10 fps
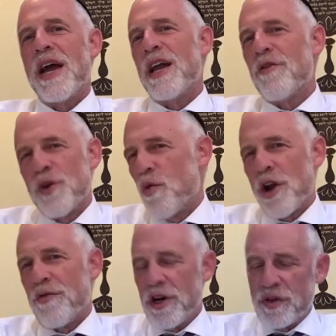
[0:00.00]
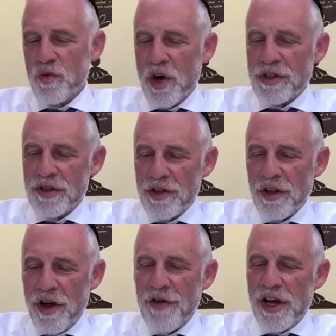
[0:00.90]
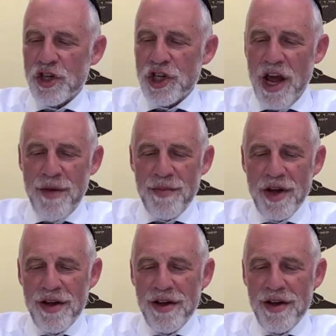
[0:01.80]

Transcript: and every one of us wants to love Hashem.